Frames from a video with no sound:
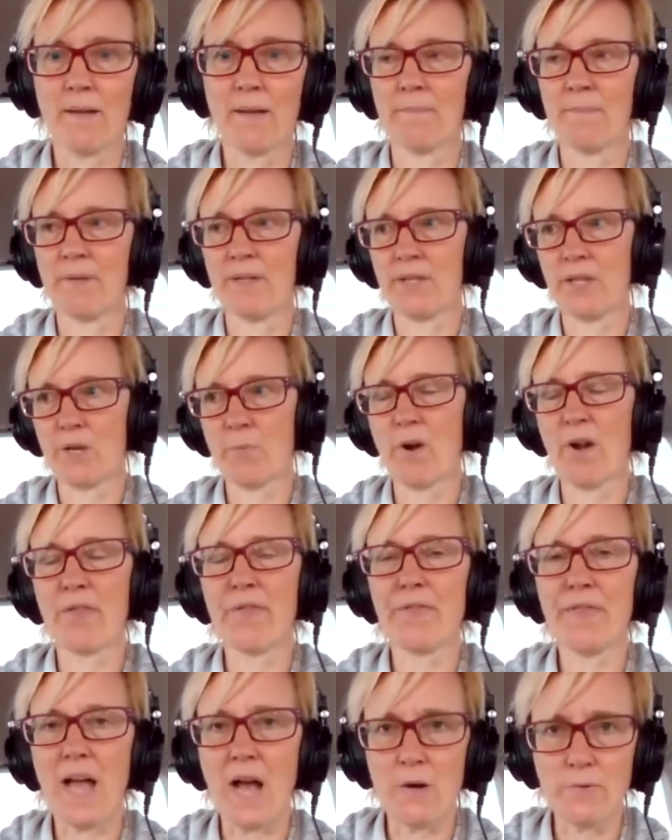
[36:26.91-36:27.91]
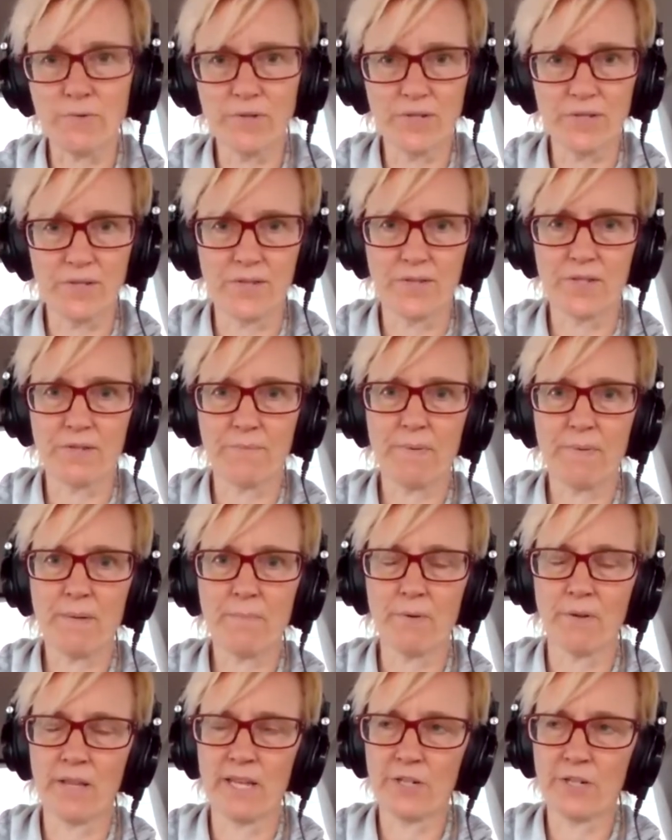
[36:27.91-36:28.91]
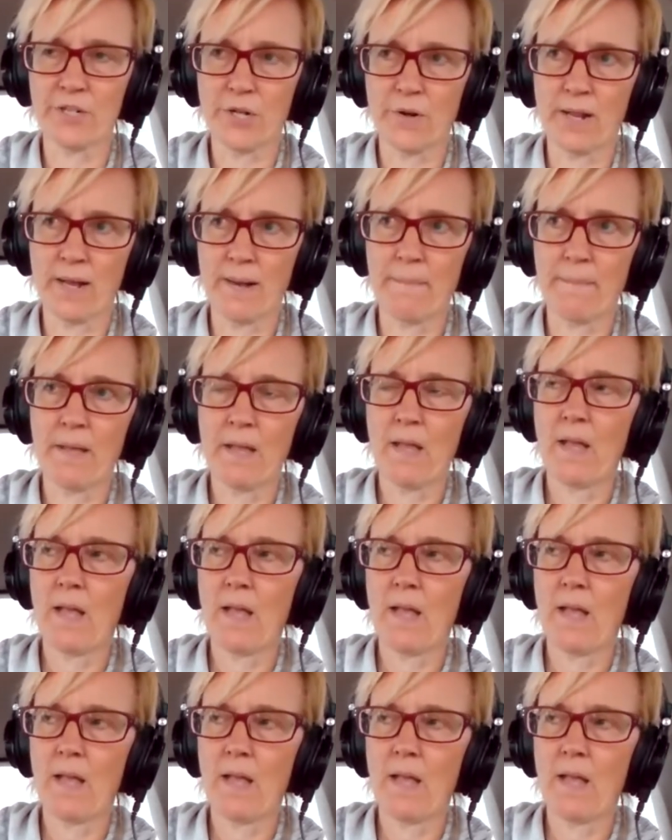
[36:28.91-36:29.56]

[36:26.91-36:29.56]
I mean, there were thousands of people that showed up.